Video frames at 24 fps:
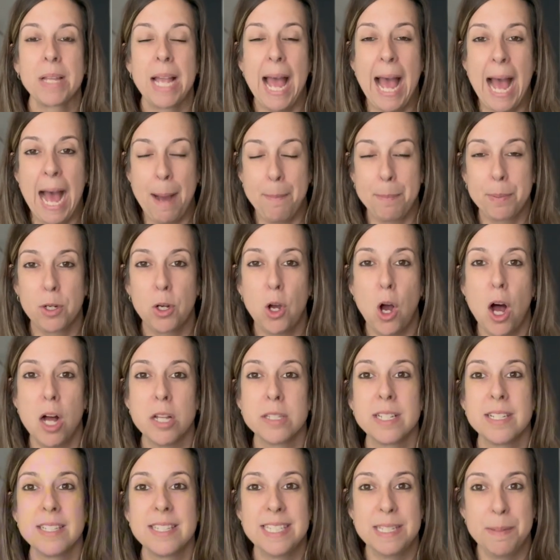app called
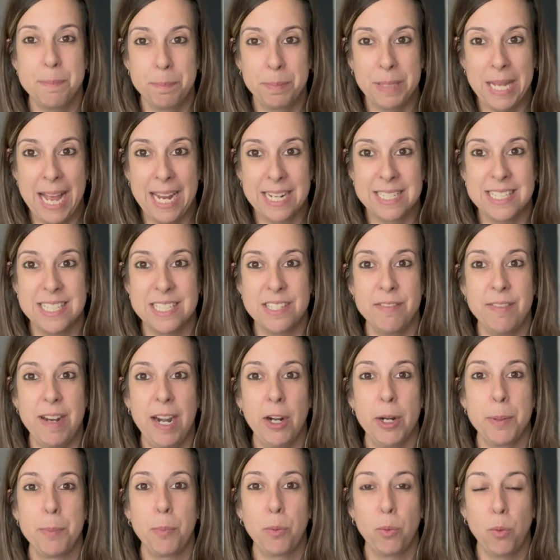Simplex. It's a
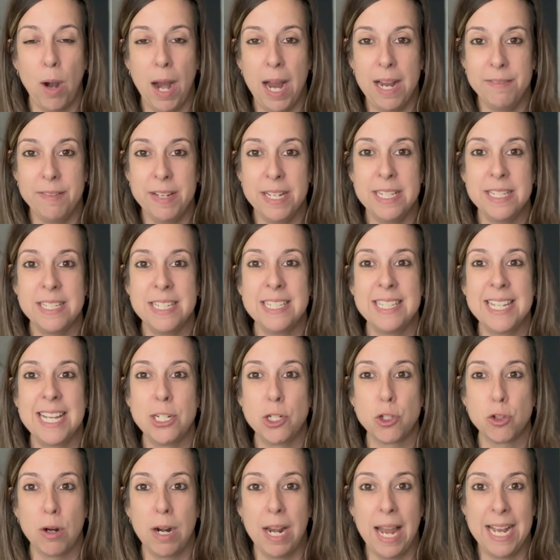very private,
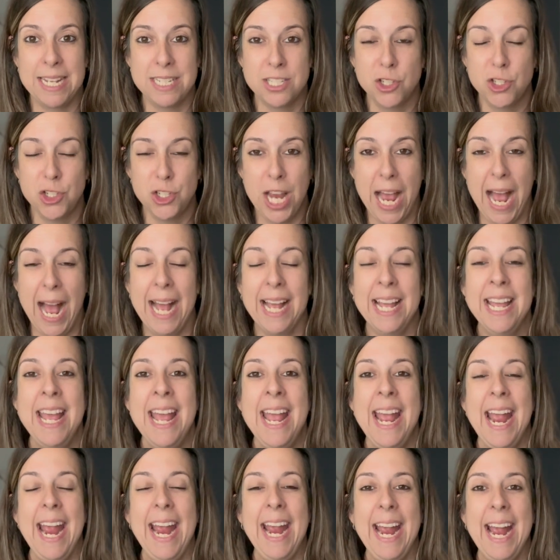decentralized chat.
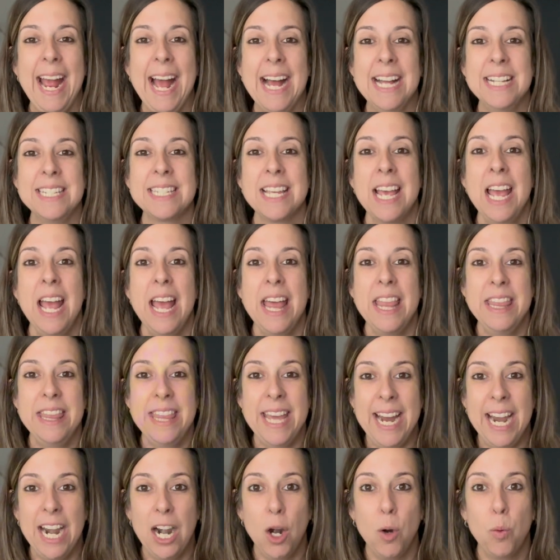And
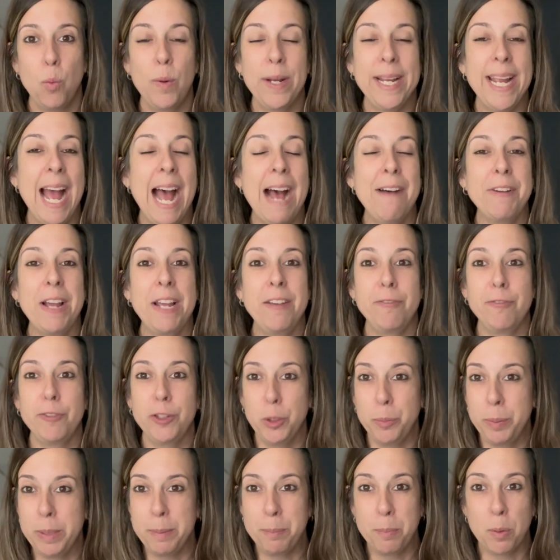there we have a
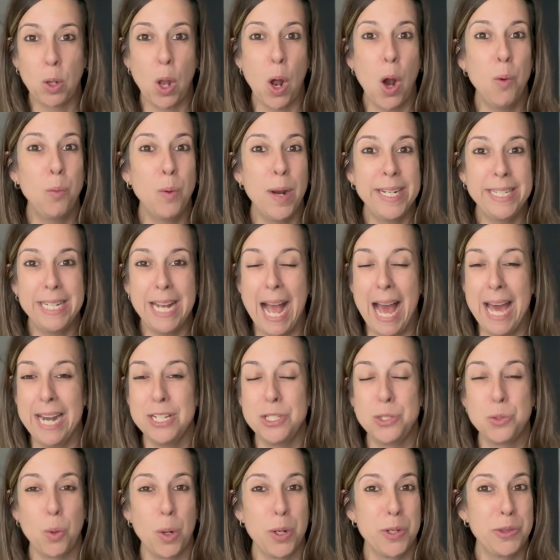few people already added
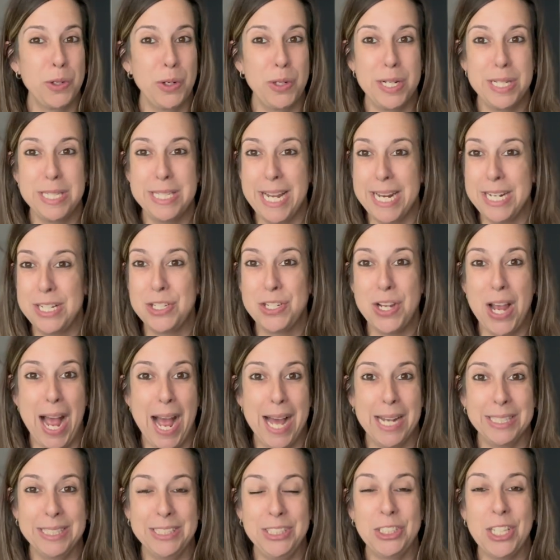to our 30-day
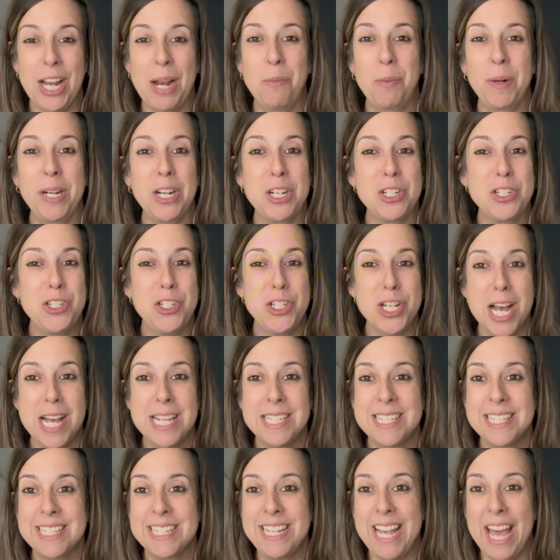challenge. And we are
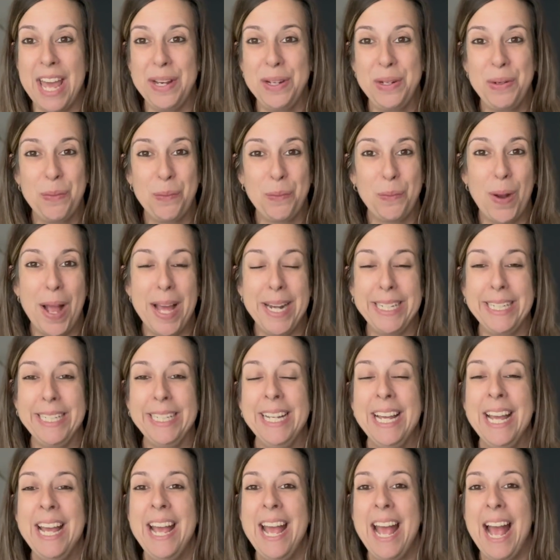just getting ready
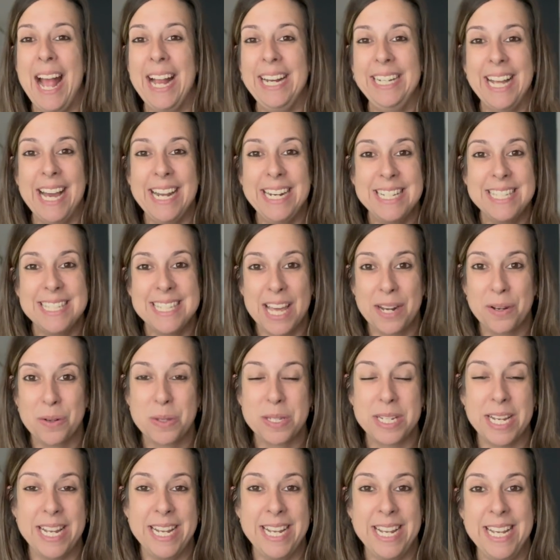and getting settled
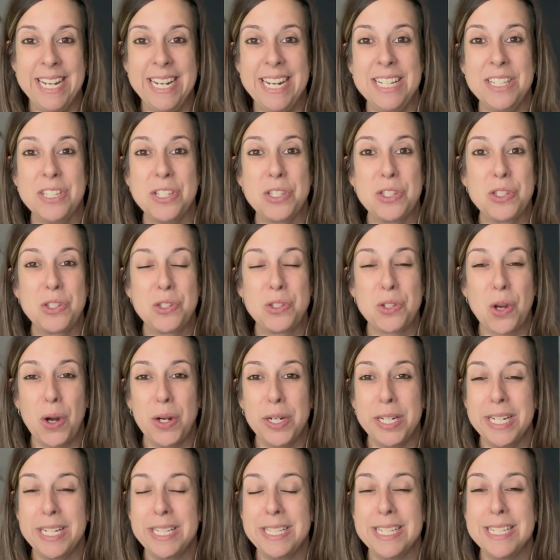into
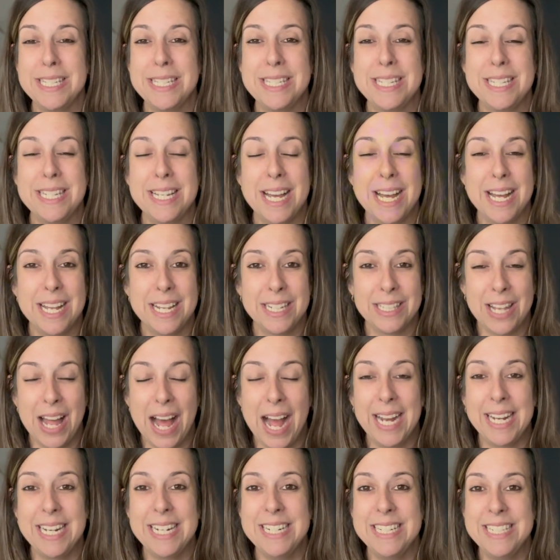starting this
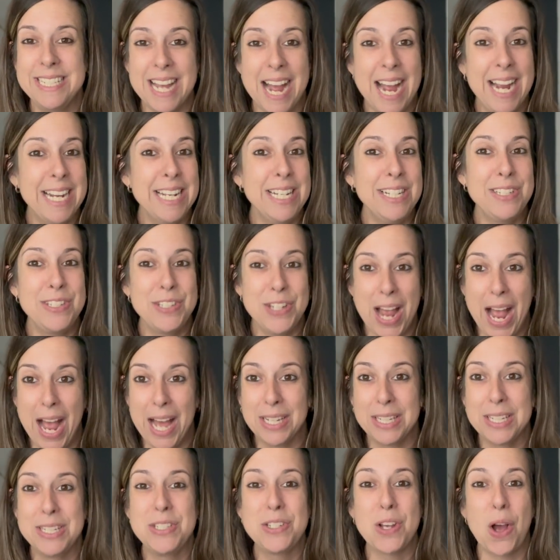lion diet
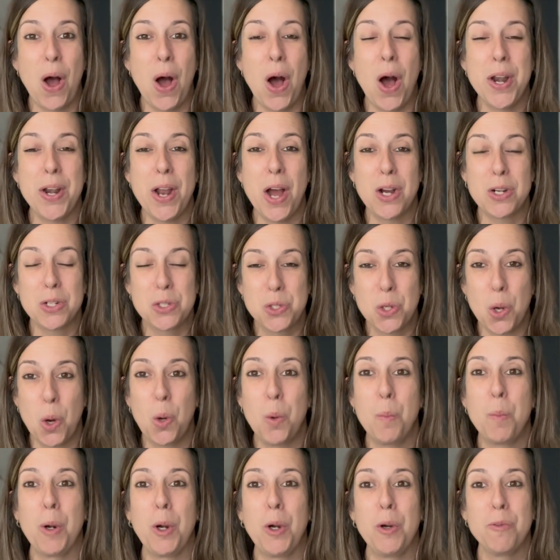challenge on
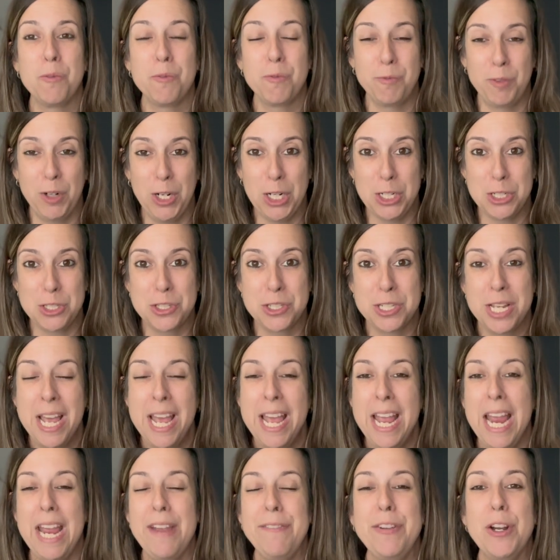October 1st.
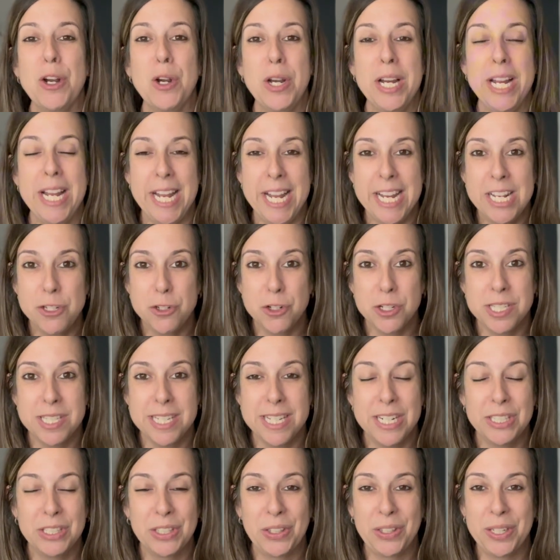If you're interested
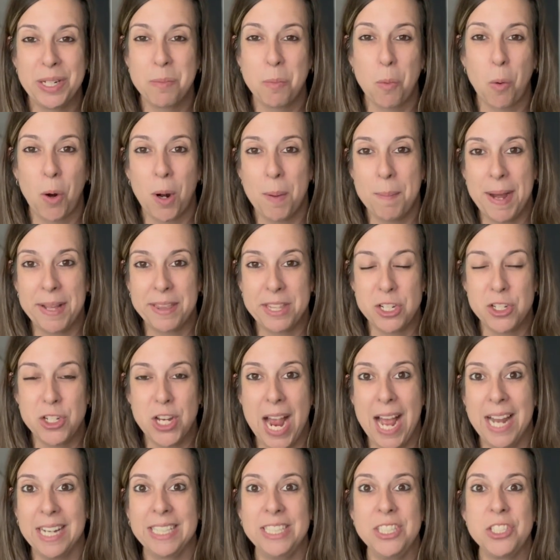in learning more about the
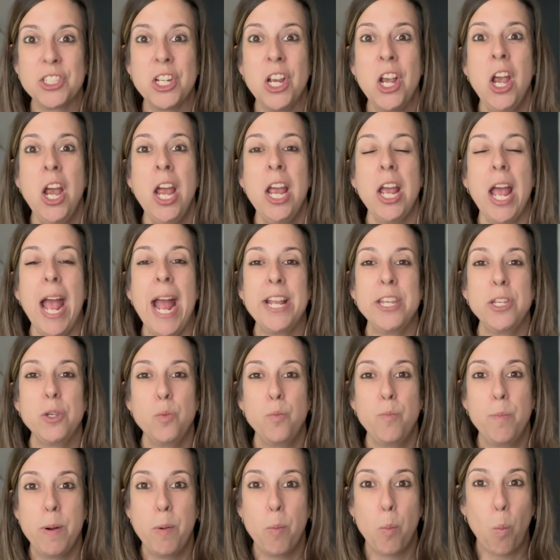challenge and
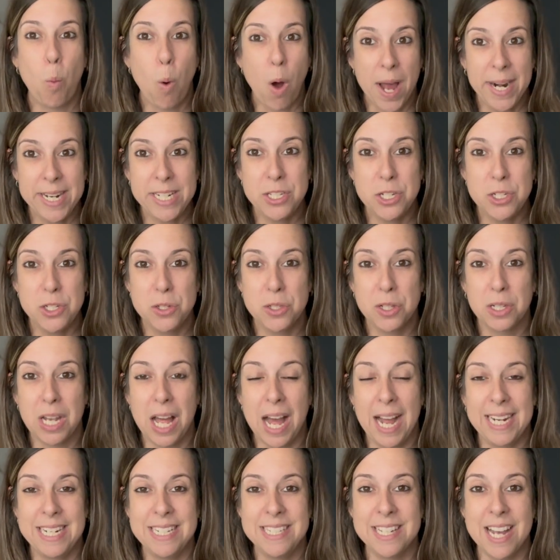you've been wanting to do the
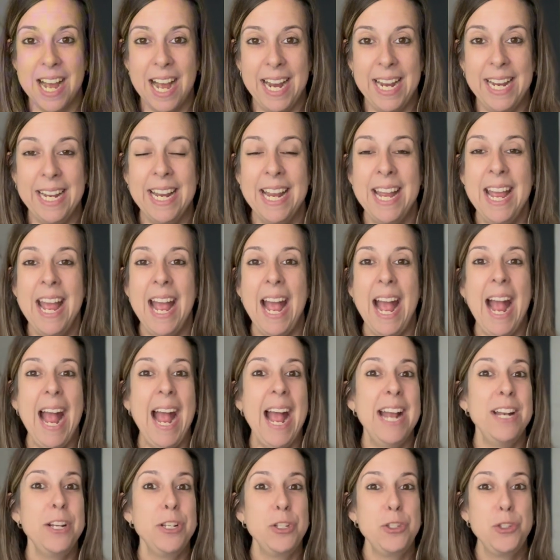lion diet
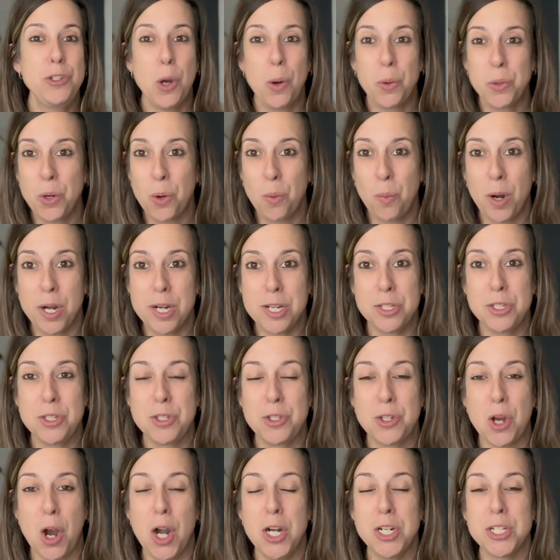and you don't know where to
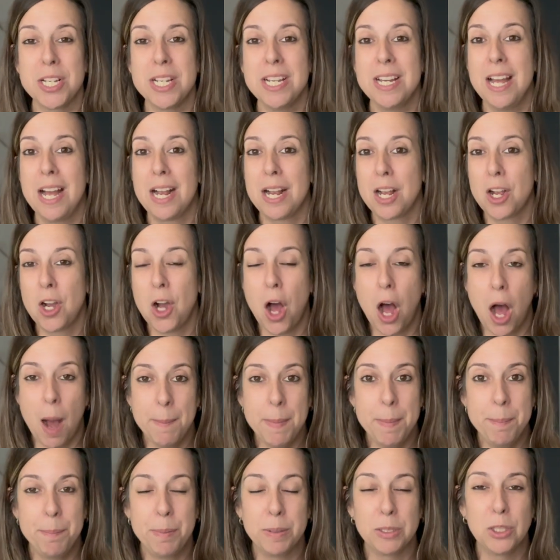start,
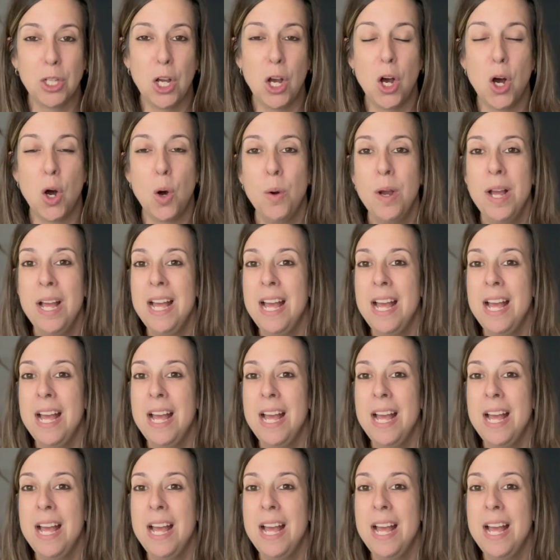comment below.